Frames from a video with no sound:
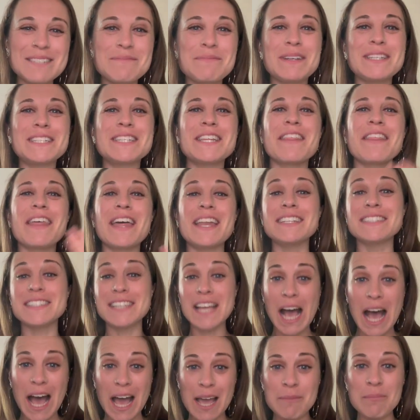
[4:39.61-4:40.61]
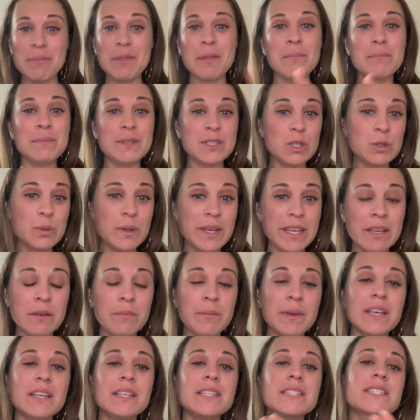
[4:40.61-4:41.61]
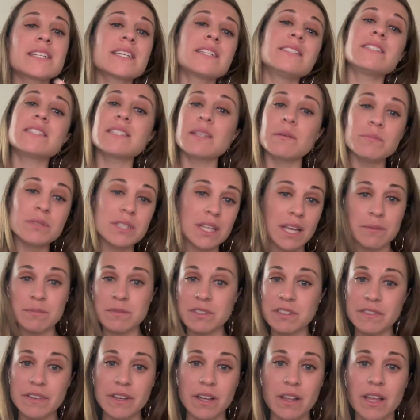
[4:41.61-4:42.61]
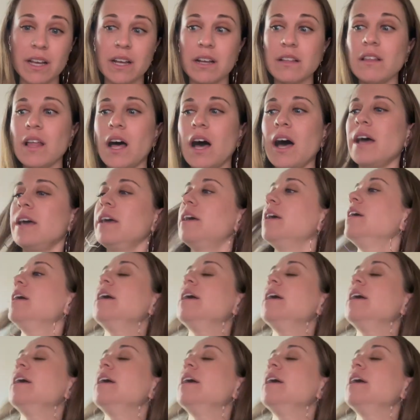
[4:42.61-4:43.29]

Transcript: but to then time them between meals can sometimes feel like a lot.